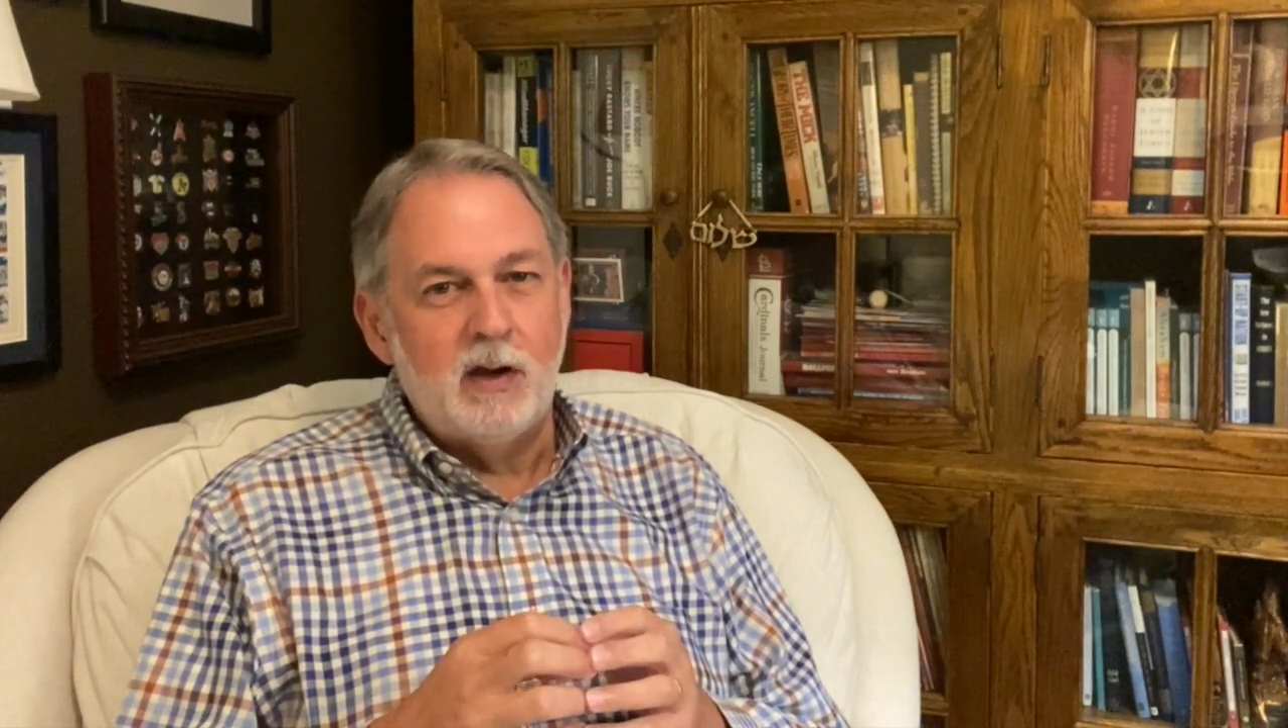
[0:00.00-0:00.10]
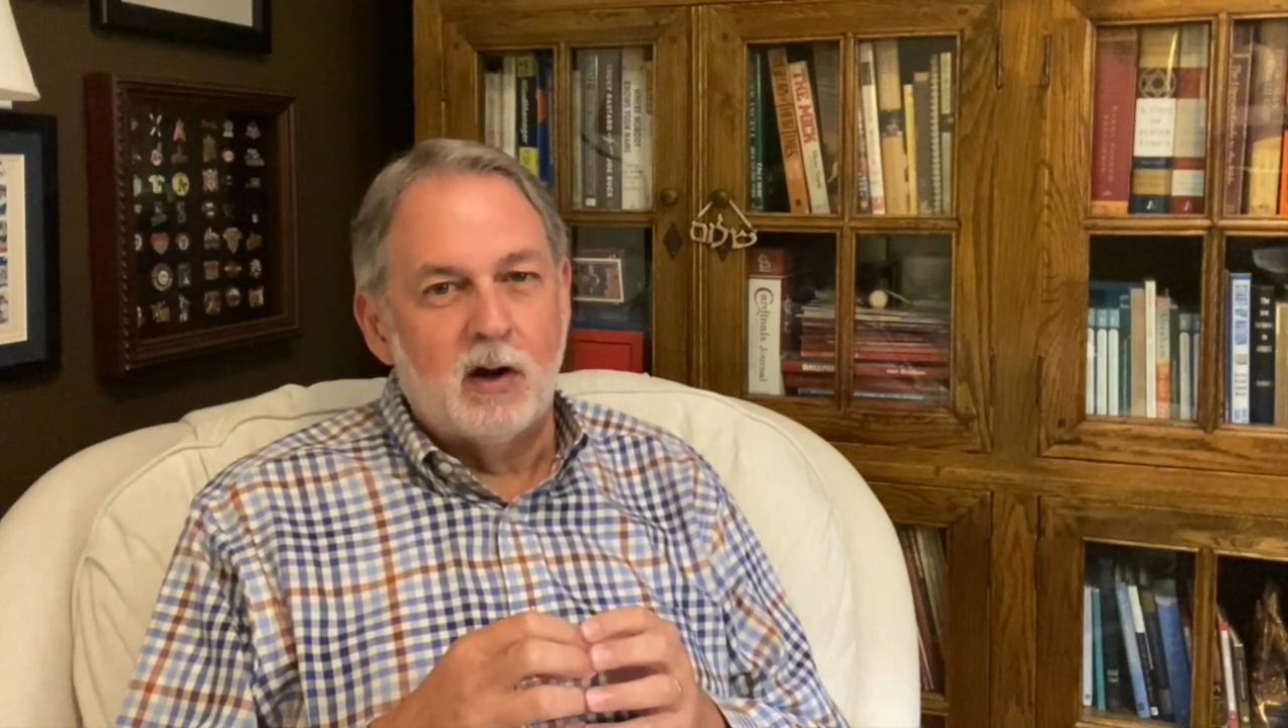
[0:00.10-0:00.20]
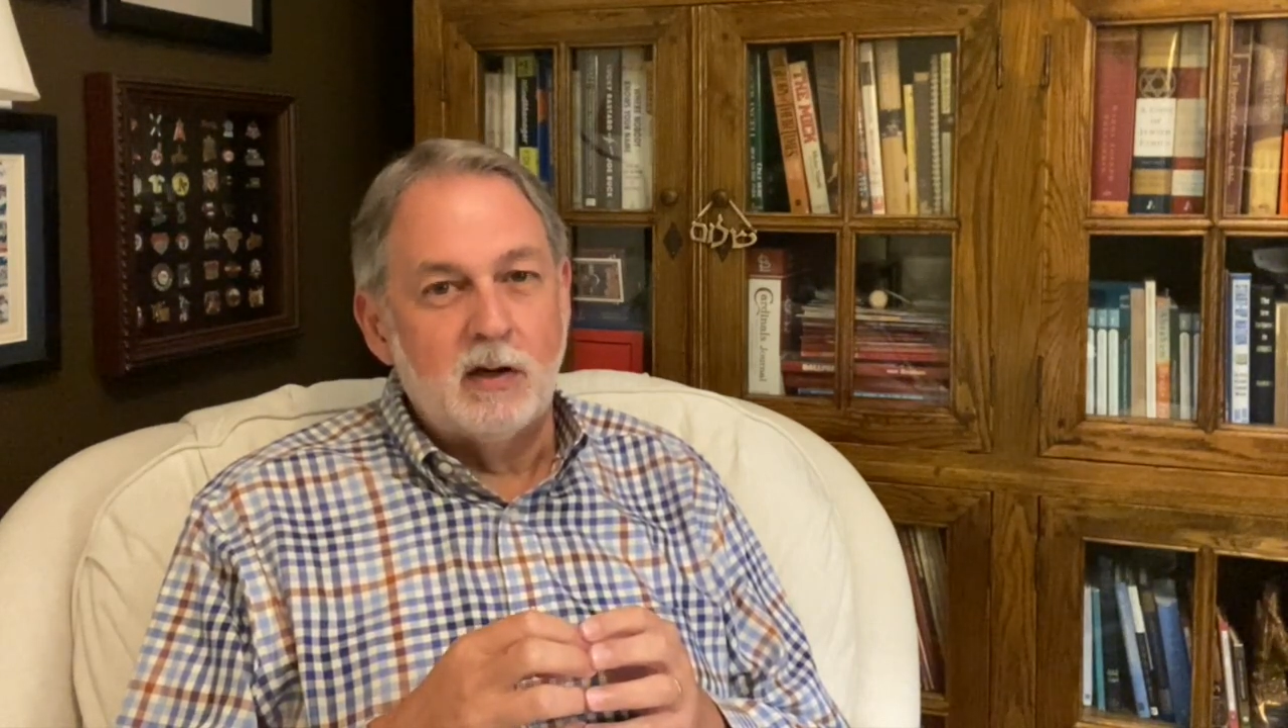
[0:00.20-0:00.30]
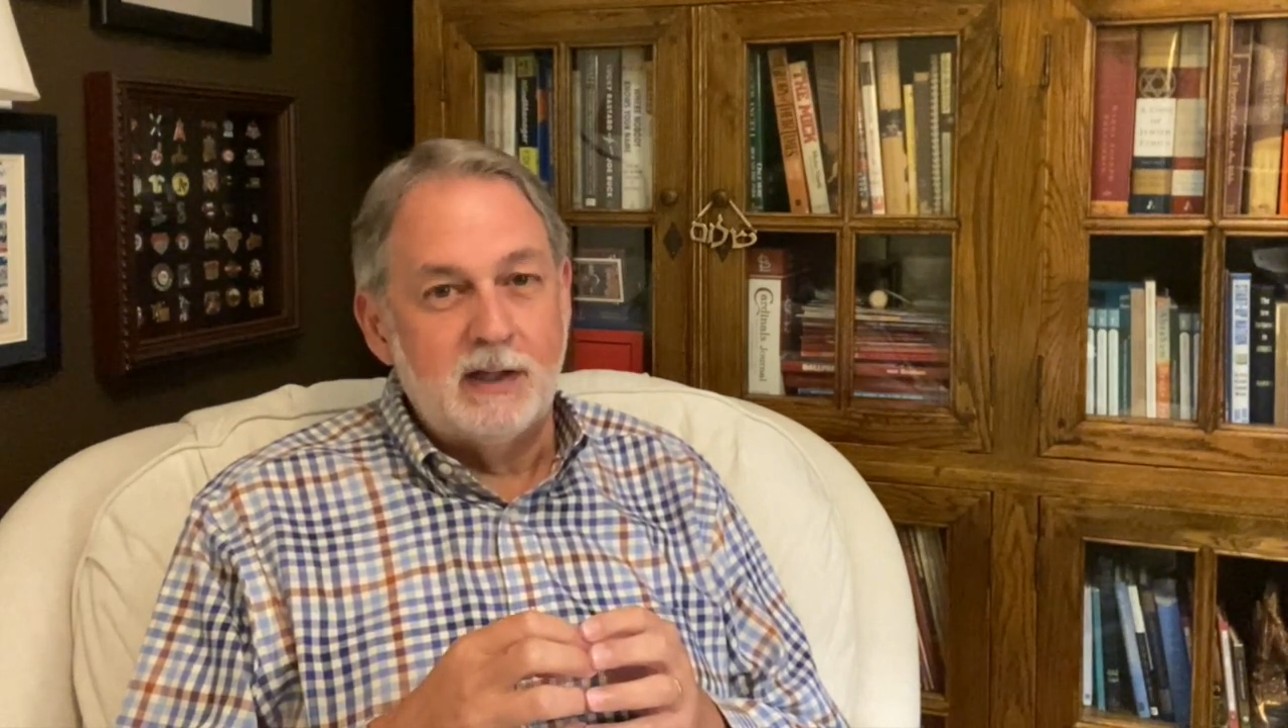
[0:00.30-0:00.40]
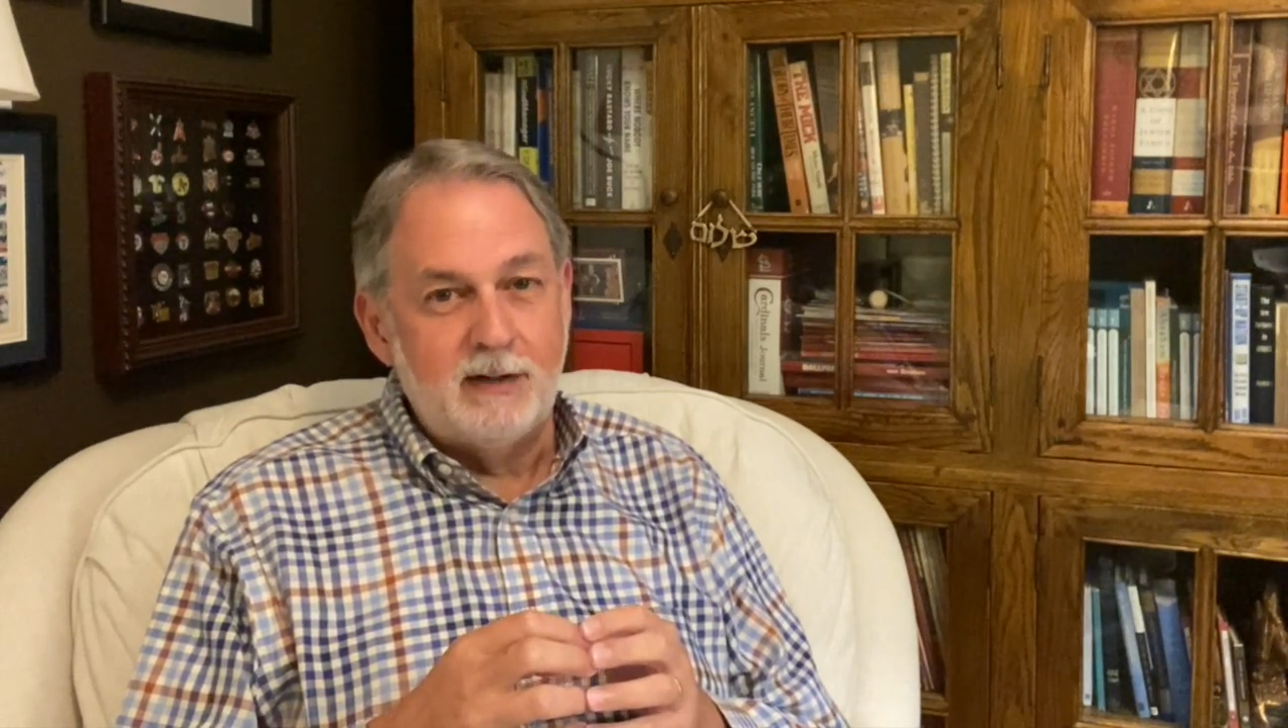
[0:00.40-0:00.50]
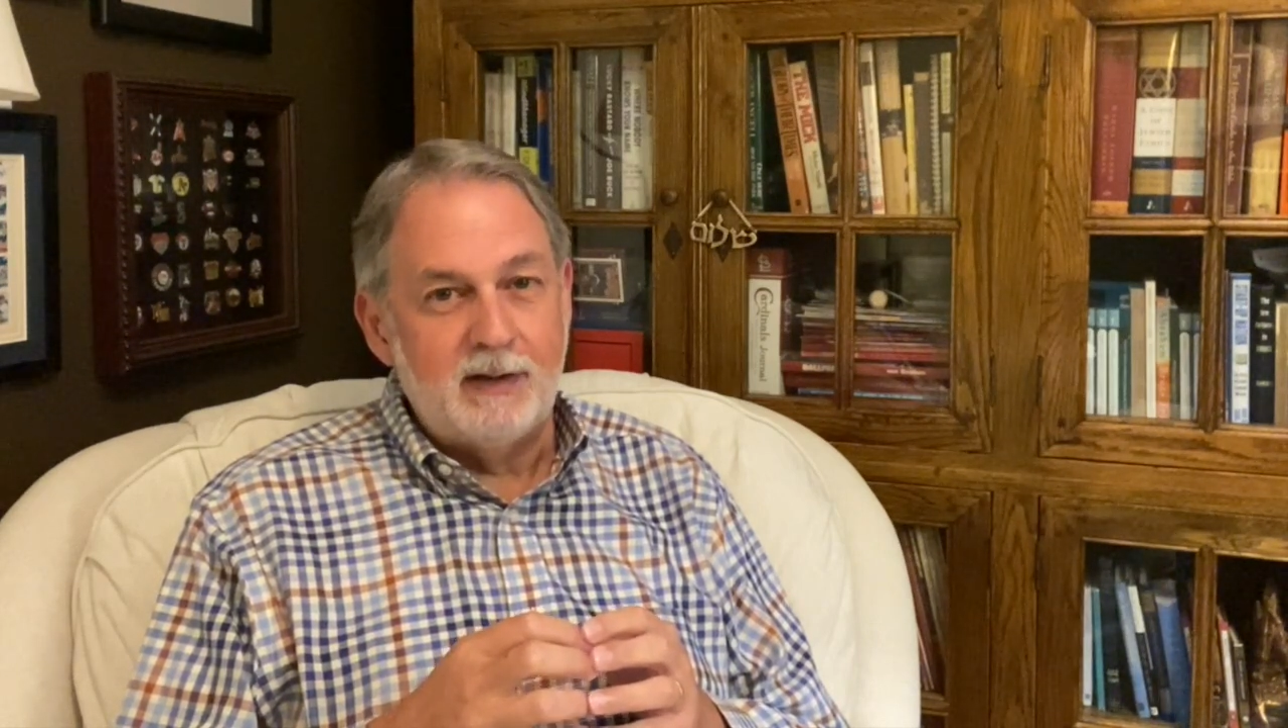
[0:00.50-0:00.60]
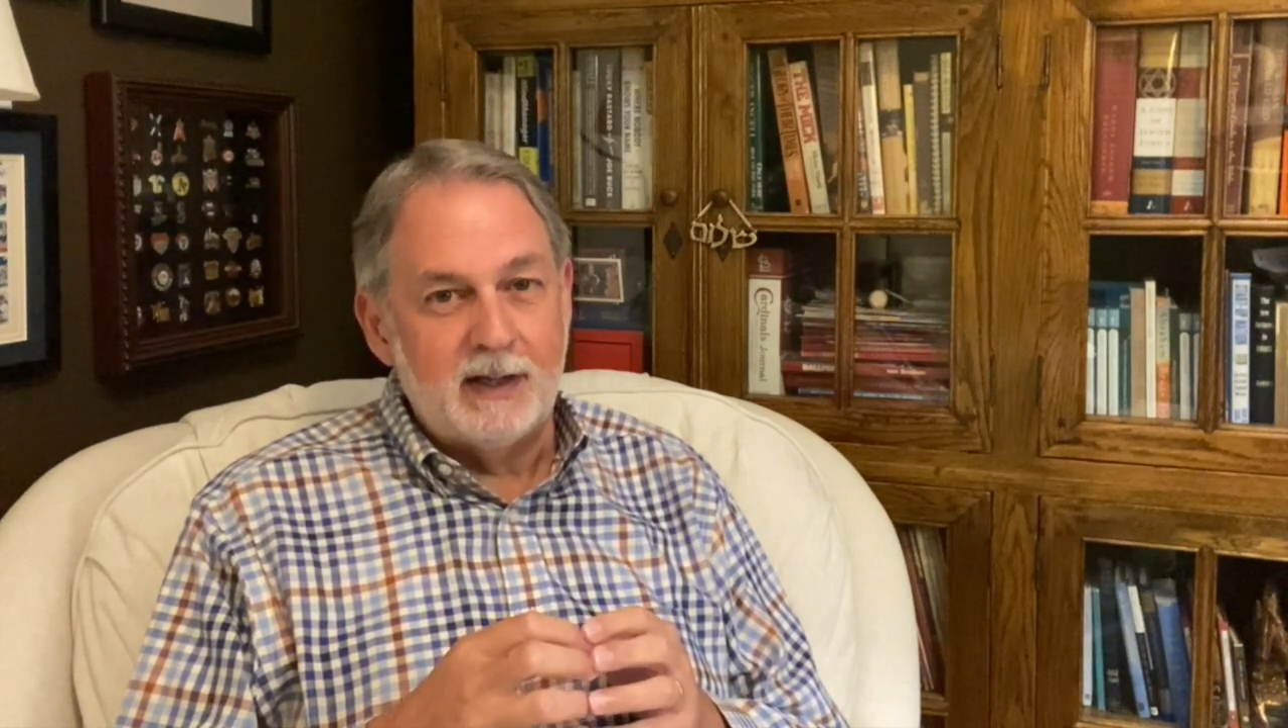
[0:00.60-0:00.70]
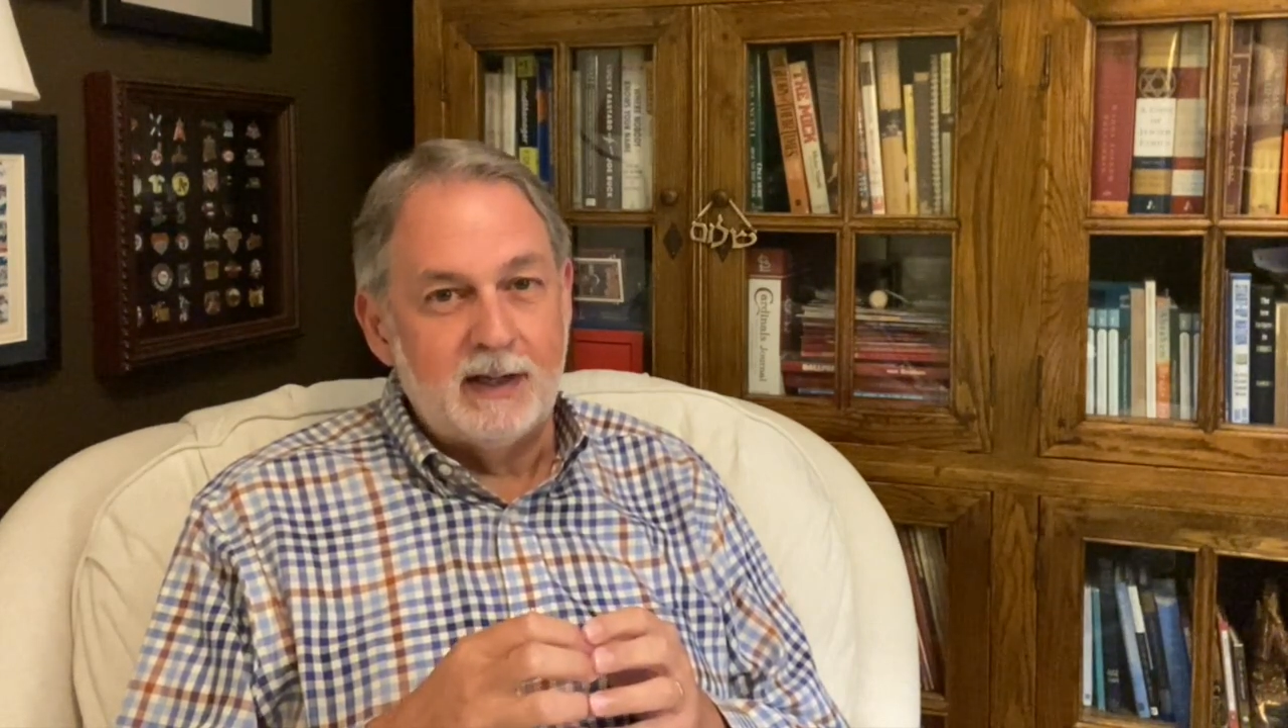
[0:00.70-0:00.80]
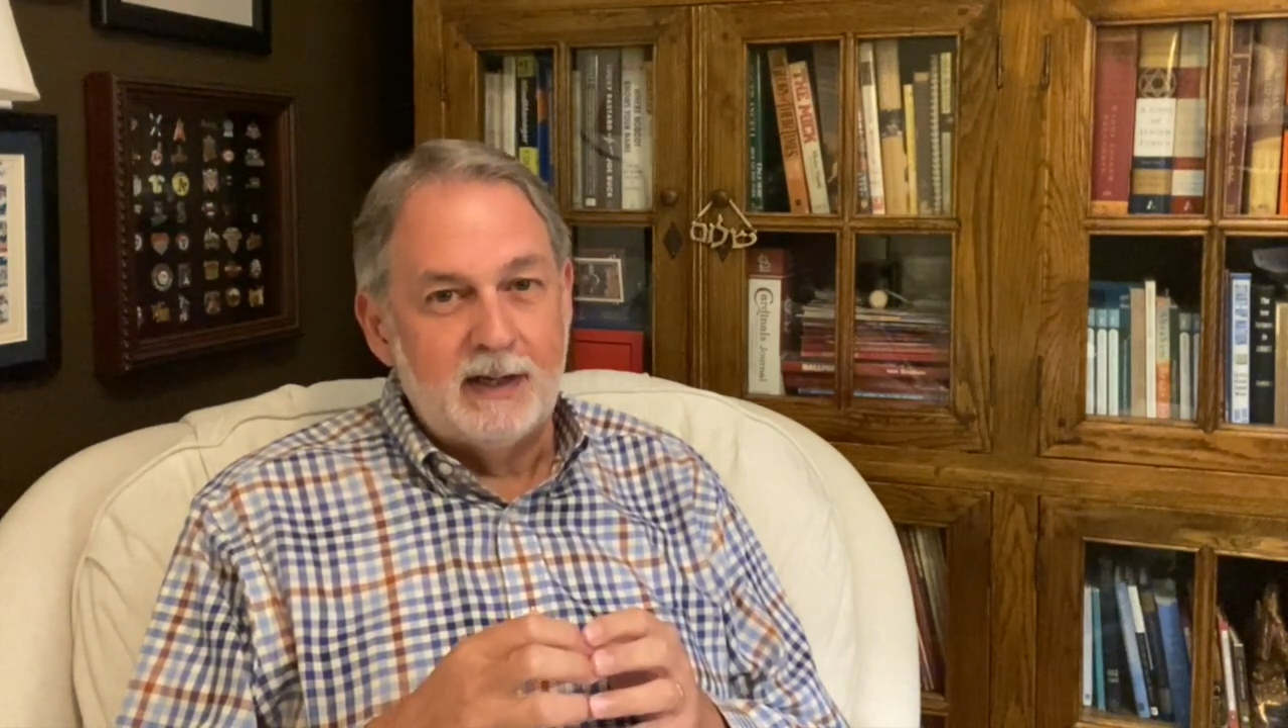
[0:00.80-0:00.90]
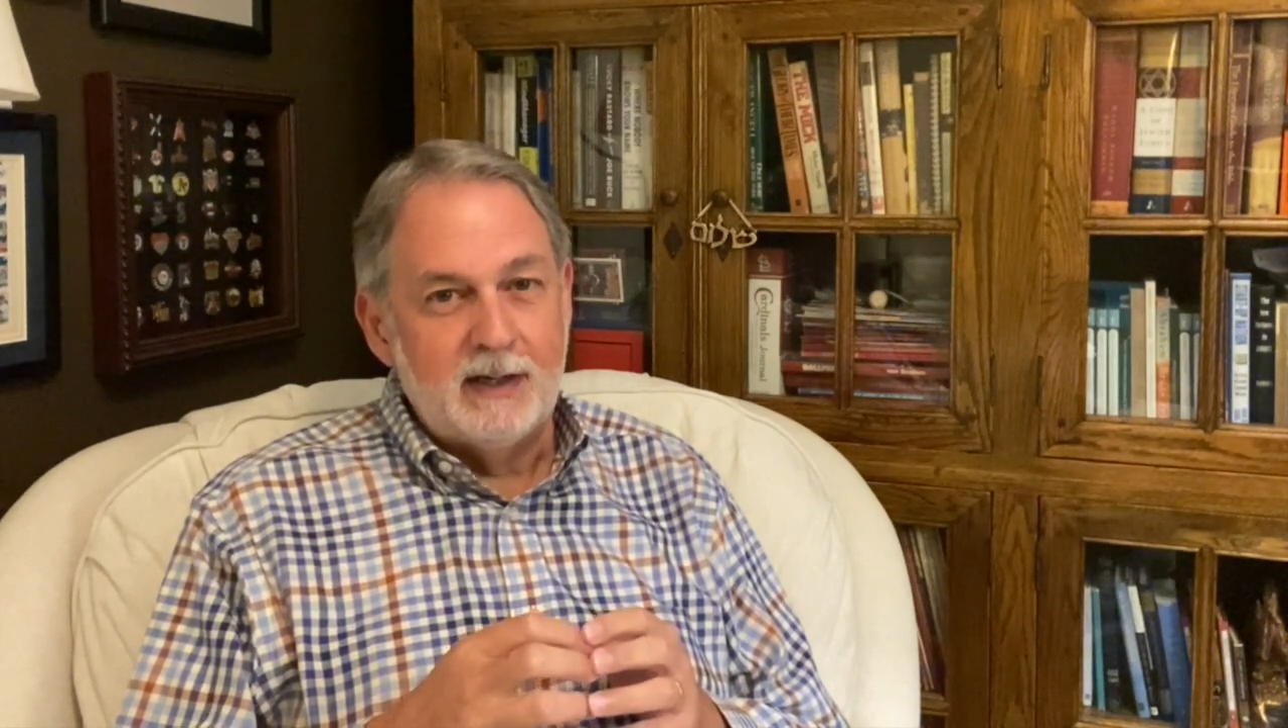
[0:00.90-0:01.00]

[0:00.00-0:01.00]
are living